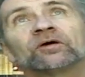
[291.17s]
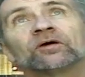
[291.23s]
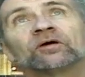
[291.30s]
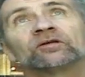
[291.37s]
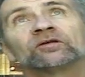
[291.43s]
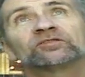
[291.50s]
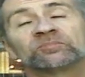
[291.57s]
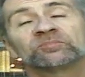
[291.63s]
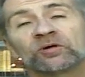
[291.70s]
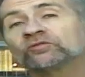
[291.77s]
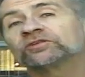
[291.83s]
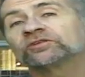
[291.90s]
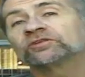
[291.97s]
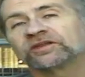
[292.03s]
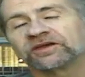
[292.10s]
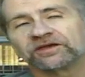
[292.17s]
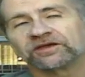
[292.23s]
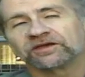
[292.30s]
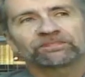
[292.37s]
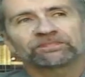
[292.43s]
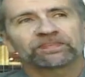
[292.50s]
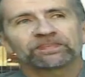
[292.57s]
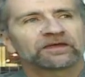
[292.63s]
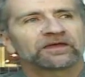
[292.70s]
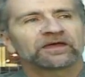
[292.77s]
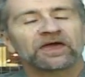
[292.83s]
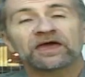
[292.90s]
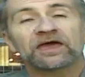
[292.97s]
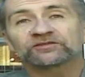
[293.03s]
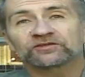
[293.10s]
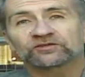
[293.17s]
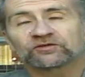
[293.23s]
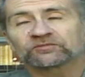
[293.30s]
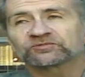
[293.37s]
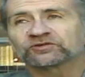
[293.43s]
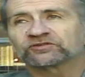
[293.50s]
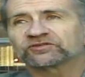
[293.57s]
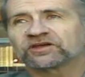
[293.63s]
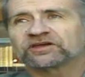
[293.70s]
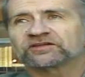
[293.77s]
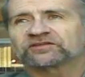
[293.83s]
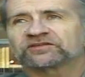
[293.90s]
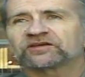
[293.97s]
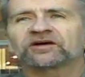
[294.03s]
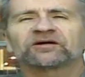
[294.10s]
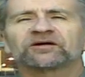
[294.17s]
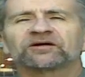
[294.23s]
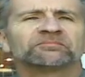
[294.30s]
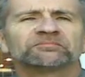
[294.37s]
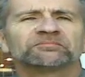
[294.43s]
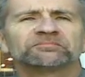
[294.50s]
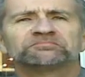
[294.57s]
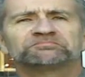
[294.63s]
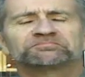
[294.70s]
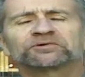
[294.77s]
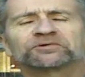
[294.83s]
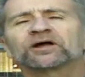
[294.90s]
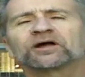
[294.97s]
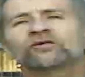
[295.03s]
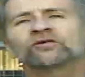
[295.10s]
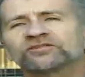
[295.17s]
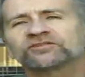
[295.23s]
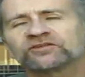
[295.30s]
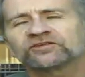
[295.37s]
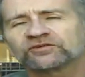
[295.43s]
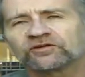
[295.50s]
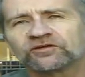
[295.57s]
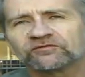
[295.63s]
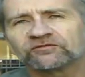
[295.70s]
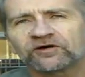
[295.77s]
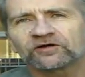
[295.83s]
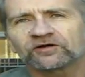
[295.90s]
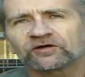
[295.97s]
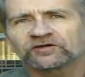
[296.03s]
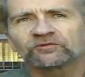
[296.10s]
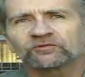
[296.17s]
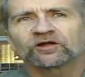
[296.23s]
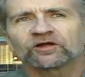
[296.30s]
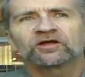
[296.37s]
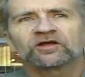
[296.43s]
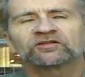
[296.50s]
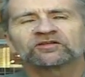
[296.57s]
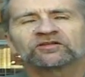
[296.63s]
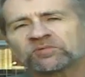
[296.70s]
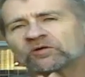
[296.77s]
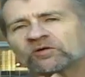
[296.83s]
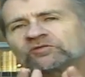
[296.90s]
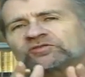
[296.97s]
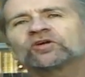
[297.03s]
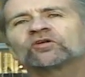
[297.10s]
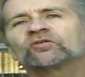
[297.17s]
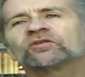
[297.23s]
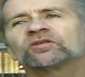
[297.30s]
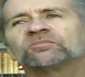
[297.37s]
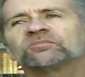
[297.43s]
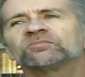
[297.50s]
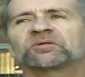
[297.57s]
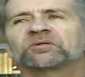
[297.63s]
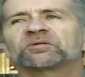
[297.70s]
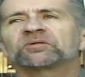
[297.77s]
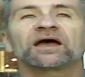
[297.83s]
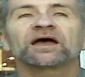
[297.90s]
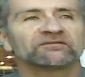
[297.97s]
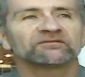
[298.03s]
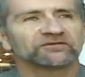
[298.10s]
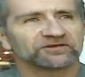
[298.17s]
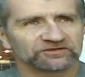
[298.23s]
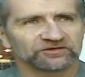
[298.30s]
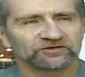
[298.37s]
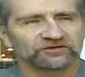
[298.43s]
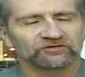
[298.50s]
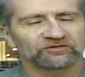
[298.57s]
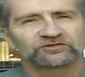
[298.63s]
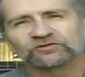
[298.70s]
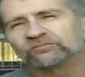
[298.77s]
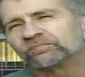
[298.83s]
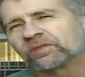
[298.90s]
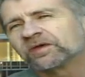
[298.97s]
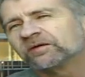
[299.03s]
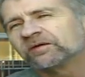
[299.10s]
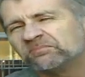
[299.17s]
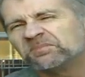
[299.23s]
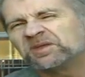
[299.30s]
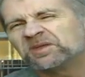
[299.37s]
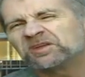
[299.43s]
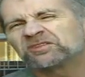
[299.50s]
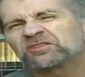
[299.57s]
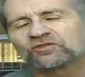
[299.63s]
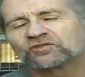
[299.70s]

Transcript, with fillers: supposedly, as the scripture says, a brother or sister in a fault, then we're supposed to go to them in private, you know, to minister